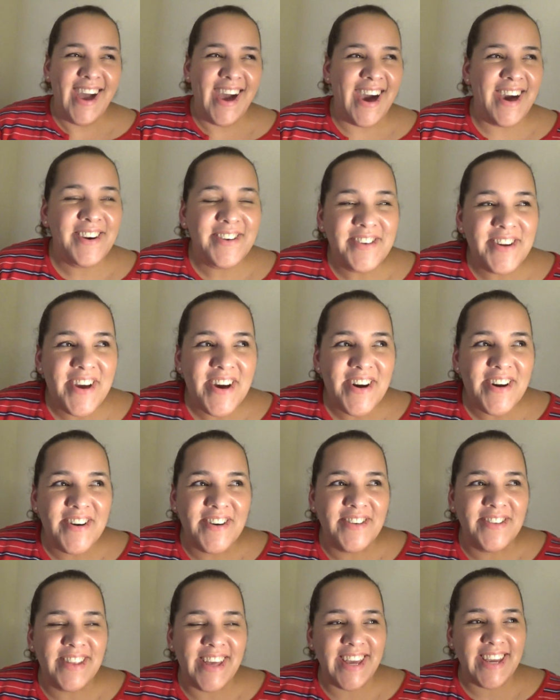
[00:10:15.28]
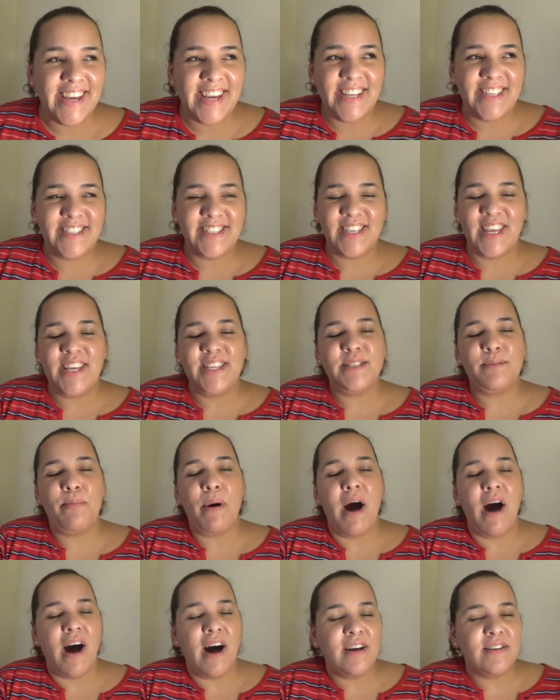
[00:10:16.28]
I don't know, like it's it's
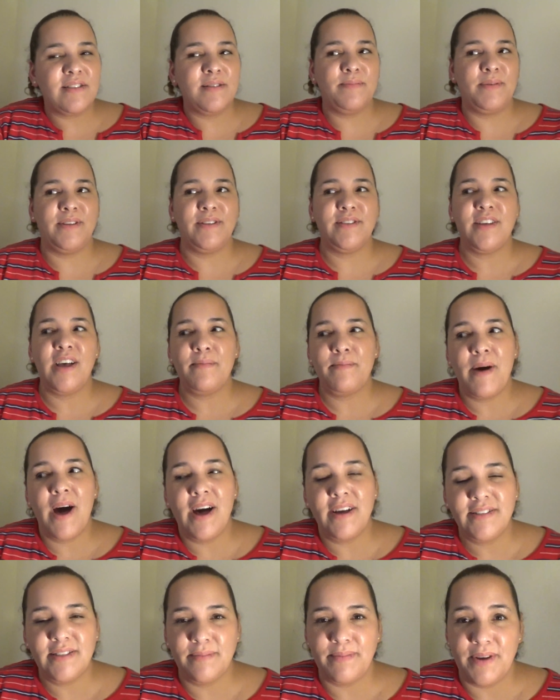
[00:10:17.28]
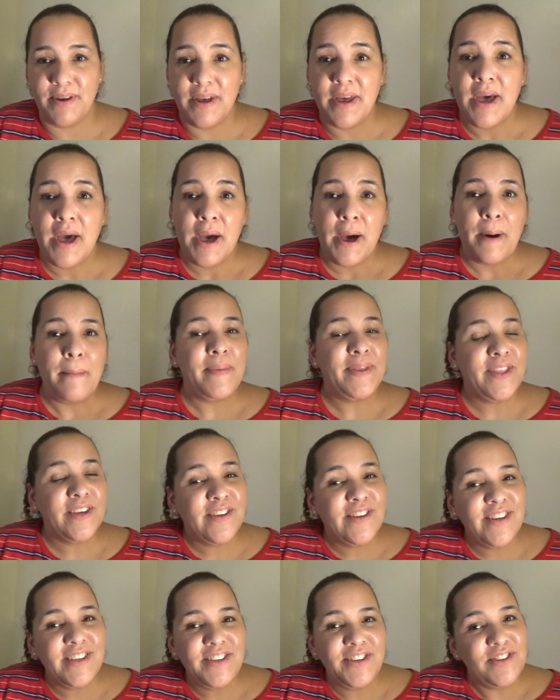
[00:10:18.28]
possible, it's possible. But the
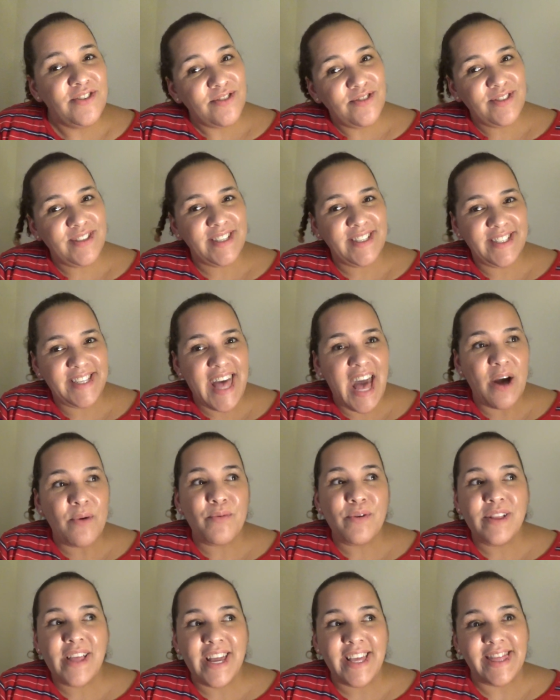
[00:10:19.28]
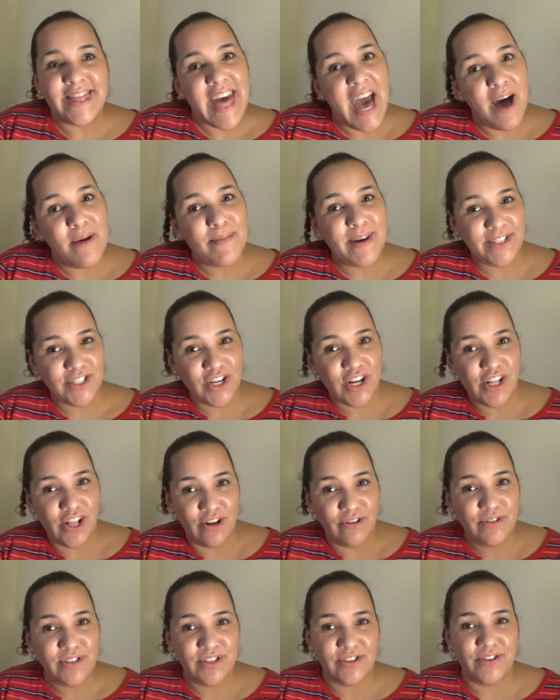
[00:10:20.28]
good news is that we're like that much
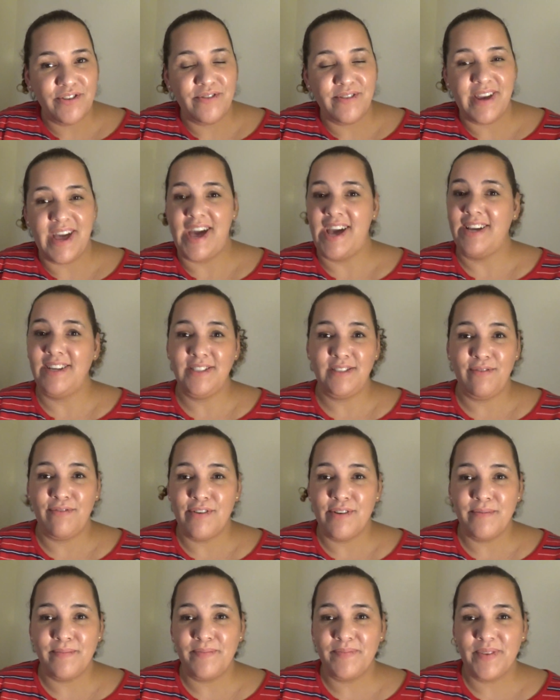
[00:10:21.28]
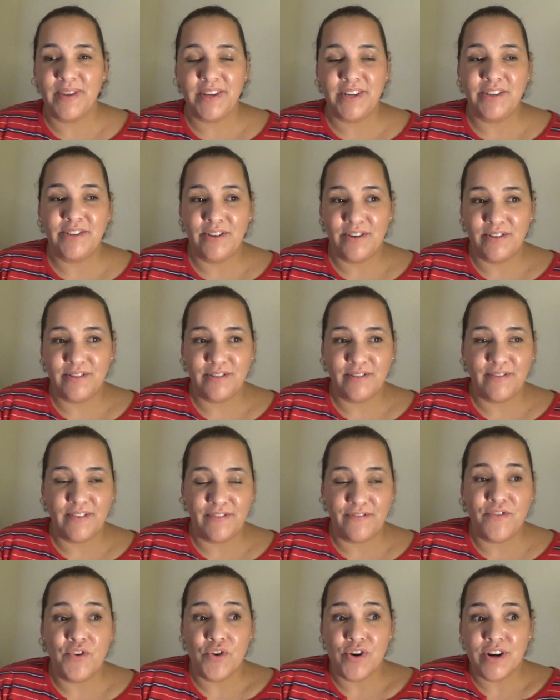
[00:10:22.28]
closer, you guys, from, you know,
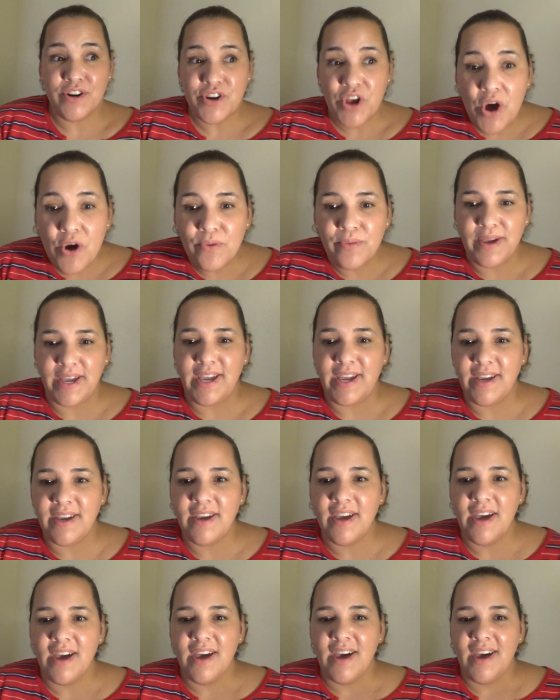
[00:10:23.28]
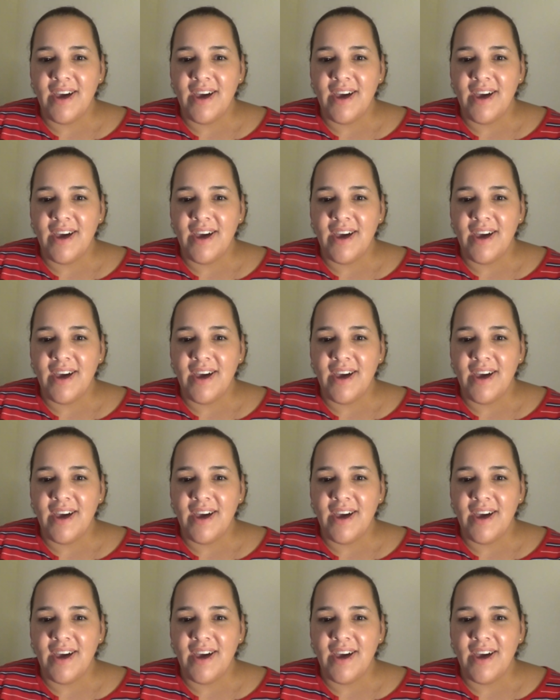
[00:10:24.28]
foreknowing,